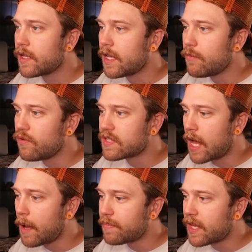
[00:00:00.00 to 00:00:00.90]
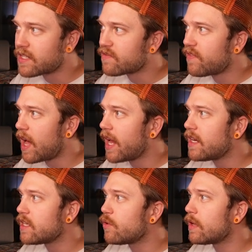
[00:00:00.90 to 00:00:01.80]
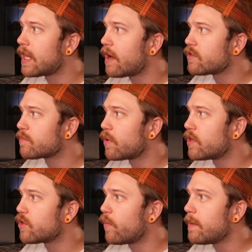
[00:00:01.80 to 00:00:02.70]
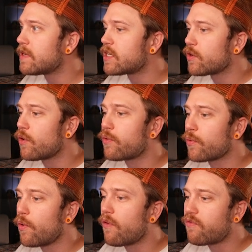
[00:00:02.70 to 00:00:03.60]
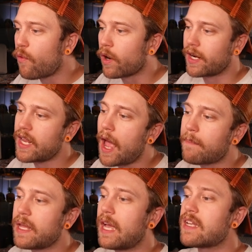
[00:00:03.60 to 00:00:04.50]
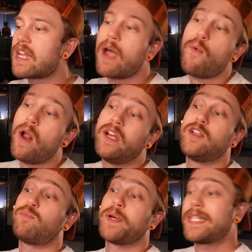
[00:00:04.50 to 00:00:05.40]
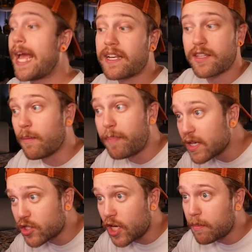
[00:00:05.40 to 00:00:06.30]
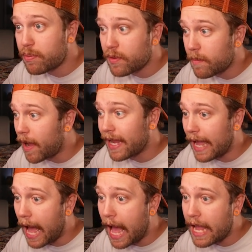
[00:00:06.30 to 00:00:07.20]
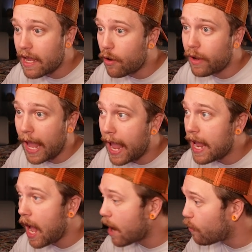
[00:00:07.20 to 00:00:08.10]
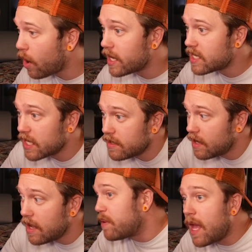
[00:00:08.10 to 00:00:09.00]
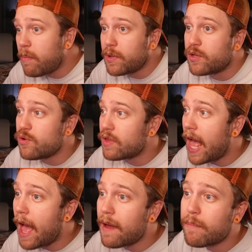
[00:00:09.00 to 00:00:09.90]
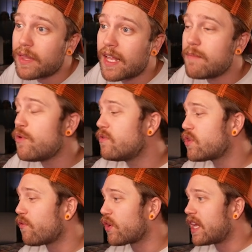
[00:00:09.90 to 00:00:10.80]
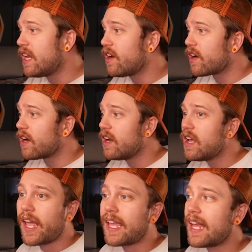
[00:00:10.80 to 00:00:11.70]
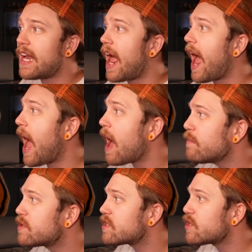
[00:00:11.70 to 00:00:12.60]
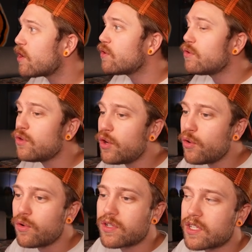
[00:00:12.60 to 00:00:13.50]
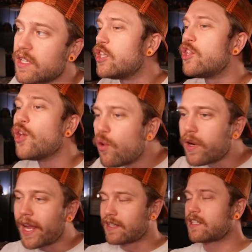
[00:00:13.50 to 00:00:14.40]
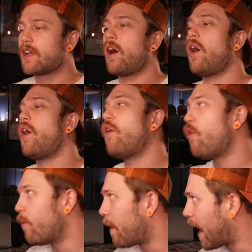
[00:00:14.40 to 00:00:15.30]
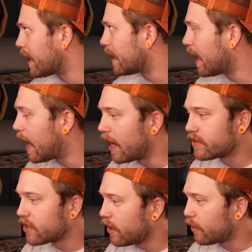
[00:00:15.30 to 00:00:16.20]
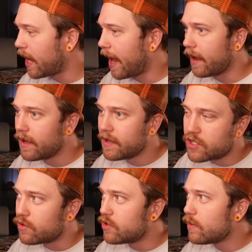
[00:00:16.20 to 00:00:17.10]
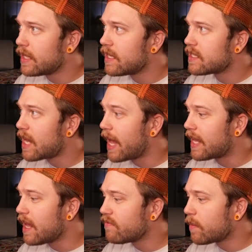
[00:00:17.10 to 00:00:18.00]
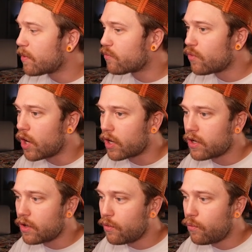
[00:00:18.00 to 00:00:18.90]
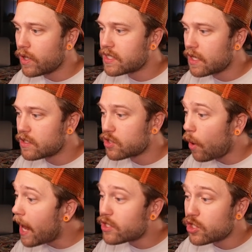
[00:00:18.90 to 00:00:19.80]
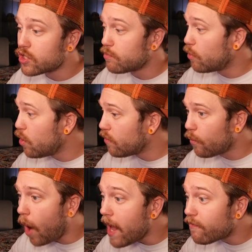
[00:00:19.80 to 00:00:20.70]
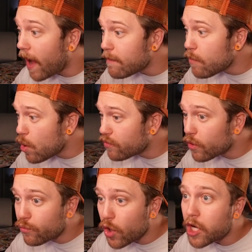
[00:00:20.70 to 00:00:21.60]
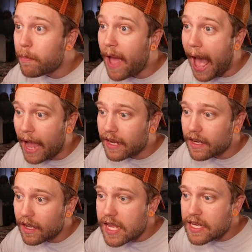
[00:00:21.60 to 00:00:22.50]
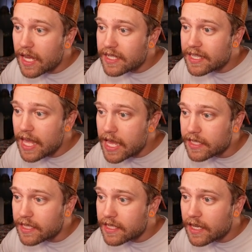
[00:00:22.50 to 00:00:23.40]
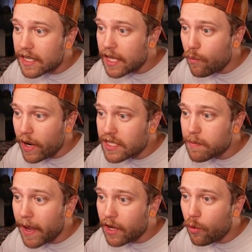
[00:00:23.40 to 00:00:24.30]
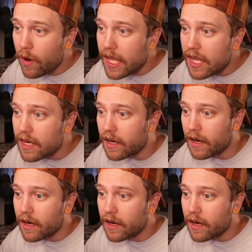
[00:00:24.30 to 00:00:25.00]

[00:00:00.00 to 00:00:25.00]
He moves up, that's fine. You allowed your opponent to win material through a fork. Yeah, because I wanted to protect the bishop, my guy, okay? I wanted to be able to do that, but then he moves over here like an absolute unit. Oh my gosh, okay. So doing this, I gave up a rook. So I should just move. If I move the rook back, he does this. He wins my queen